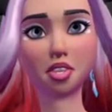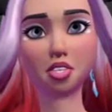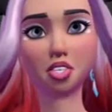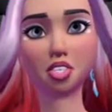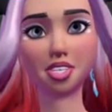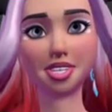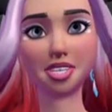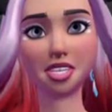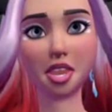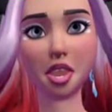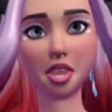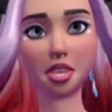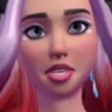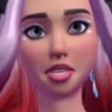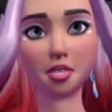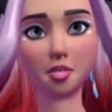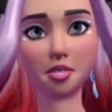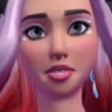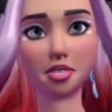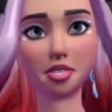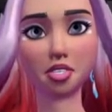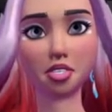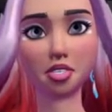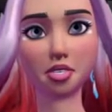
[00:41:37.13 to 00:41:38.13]
that's the plan,
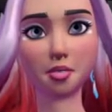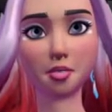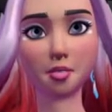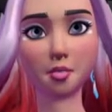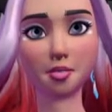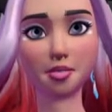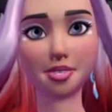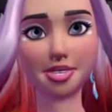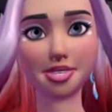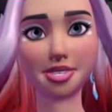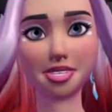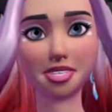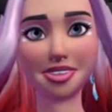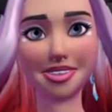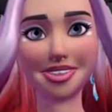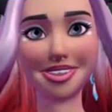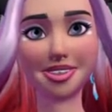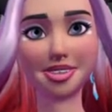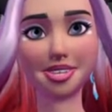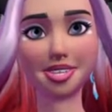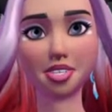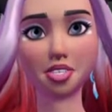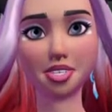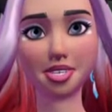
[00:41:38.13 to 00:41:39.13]
but once I know I reach
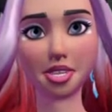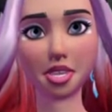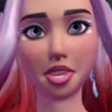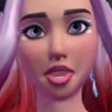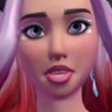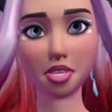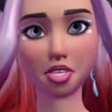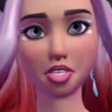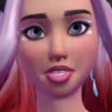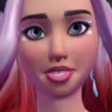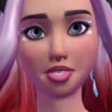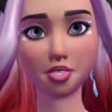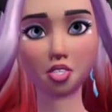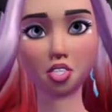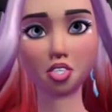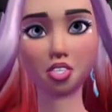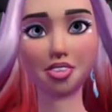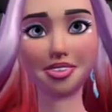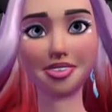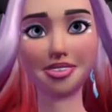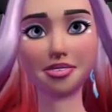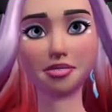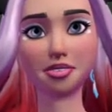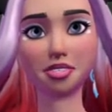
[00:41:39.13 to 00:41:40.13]
30 days, I know I'm serious
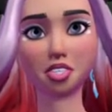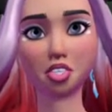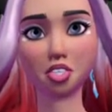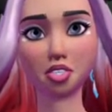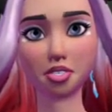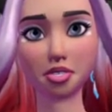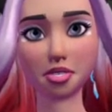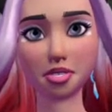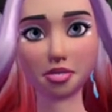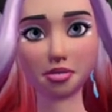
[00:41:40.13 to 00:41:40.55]
about it, so